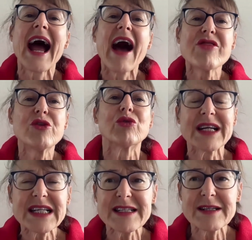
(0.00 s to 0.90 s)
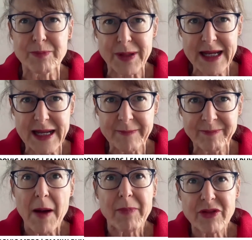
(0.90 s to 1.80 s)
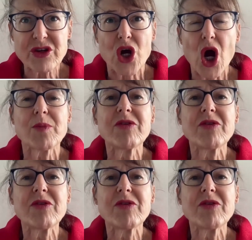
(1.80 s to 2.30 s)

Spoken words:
And the reason being, by the time